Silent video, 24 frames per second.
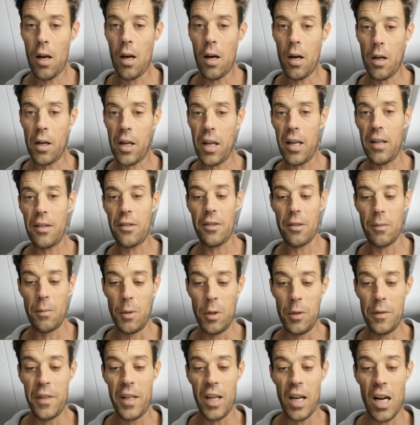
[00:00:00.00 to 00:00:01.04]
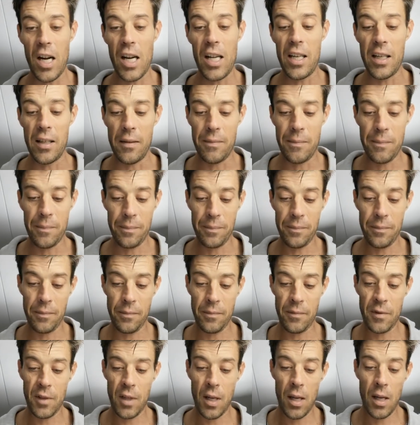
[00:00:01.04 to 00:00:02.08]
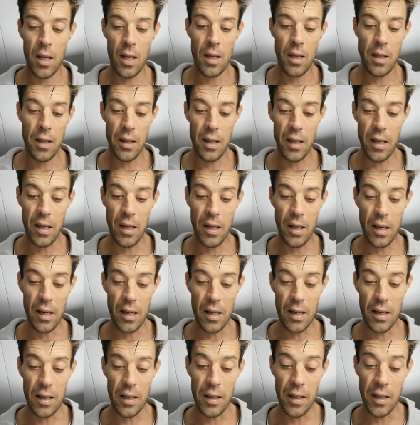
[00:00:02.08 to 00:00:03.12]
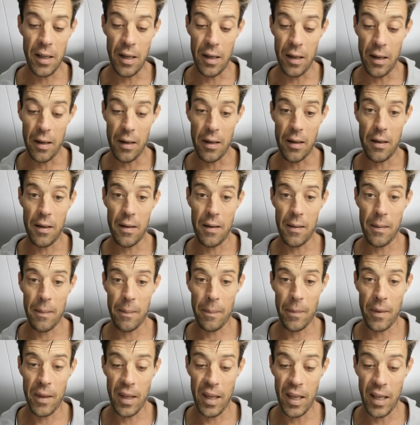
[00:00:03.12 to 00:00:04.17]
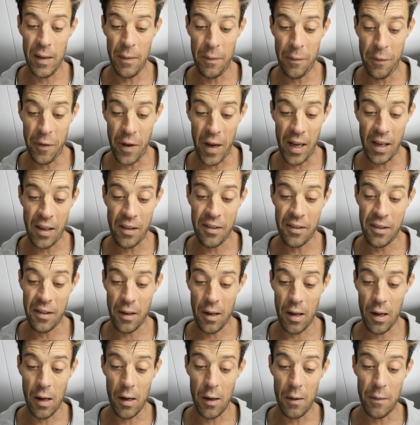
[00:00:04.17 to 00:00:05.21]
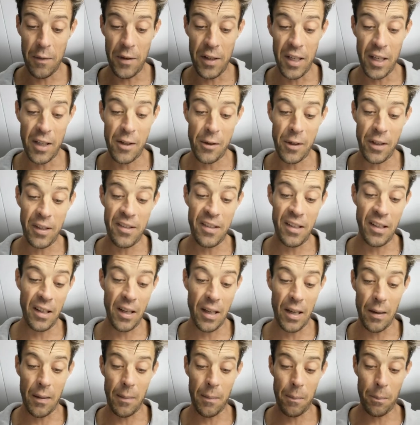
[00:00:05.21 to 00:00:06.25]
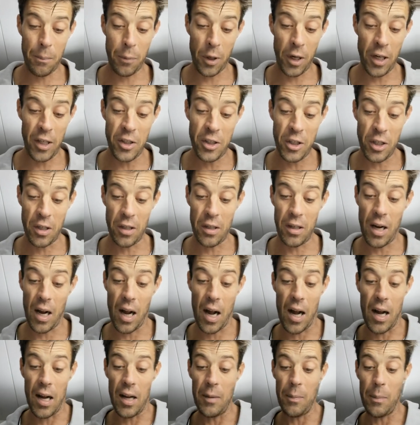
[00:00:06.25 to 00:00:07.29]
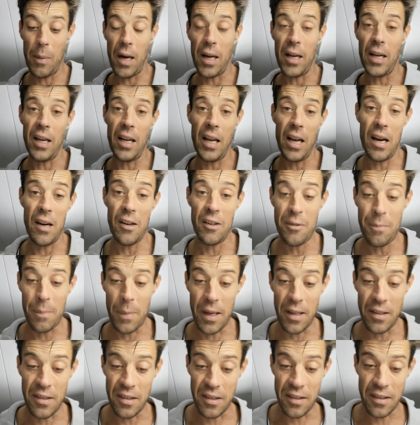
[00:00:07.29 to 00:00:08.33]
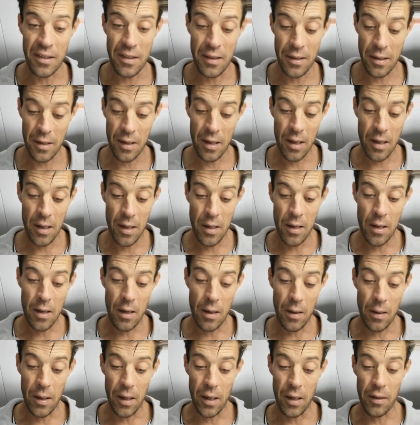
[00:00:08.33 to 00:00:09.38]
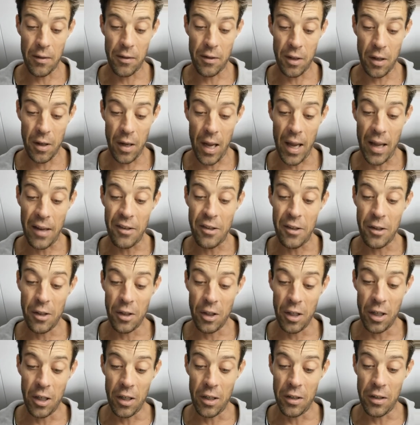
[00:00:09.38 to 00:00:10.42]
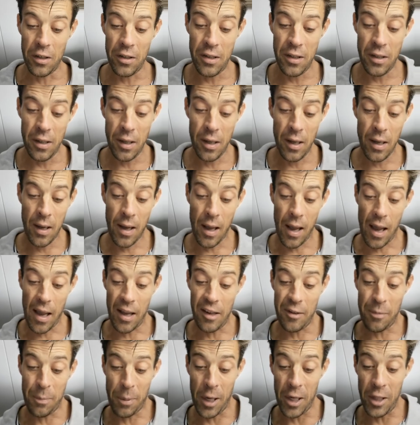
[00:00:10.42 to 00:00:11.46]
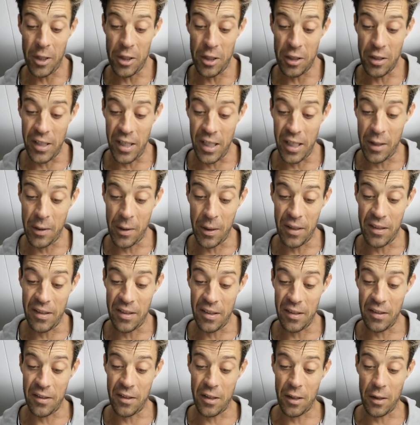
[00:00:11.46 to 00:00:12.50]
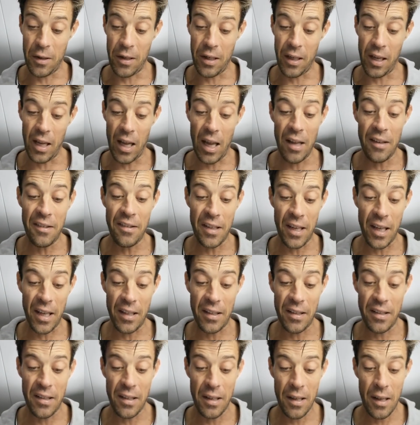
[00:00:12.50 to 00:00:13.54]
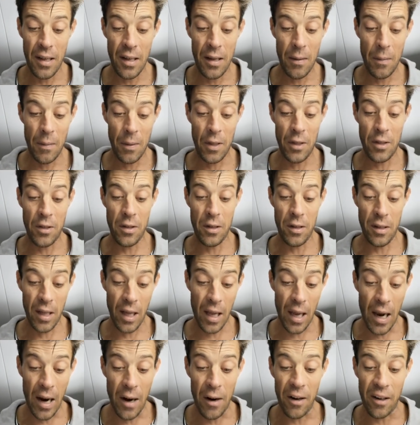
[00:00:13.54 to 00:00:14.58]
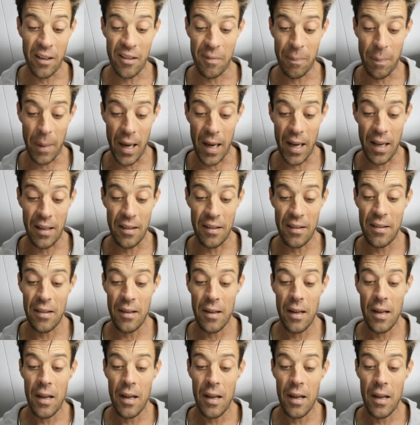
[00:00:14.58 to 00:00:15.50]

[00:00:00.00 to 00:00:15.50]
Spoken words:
Okay, so moving on. The effects of decreasing pressure on body airspaces. All right, so as you learned, as pressure decreases during ascent, the air expands